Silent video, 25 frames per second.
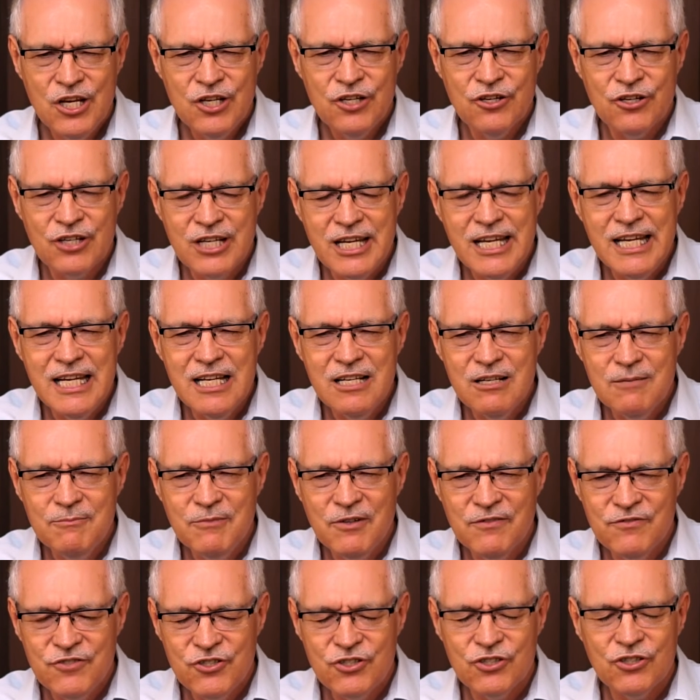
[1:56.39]
your kingdom
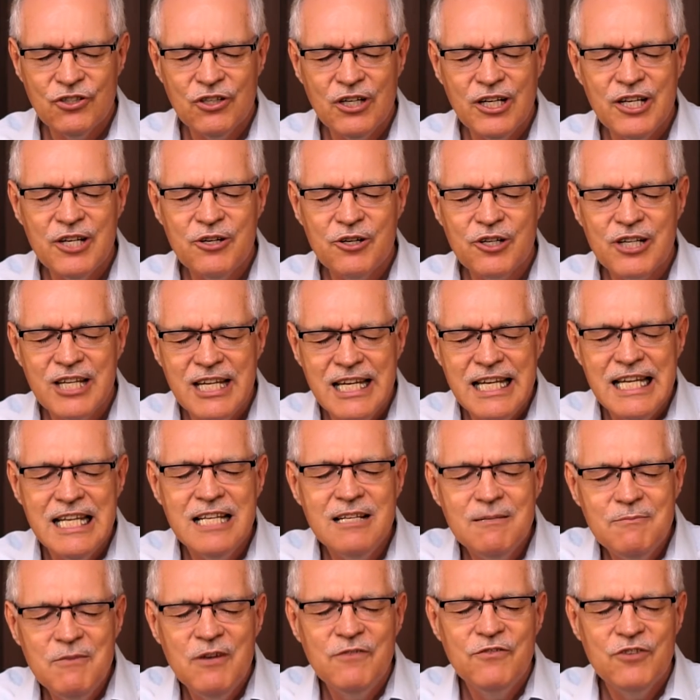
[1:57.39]
of joy, your
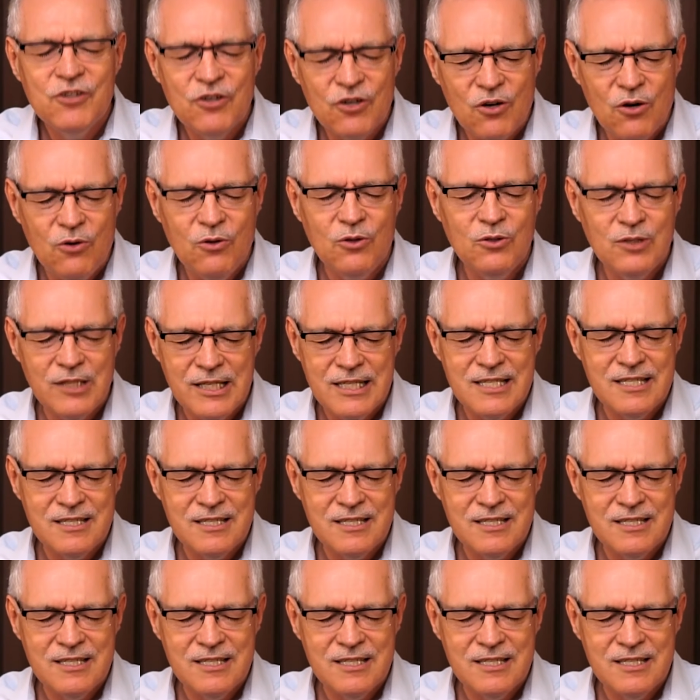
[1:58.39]
kingdom of your Holy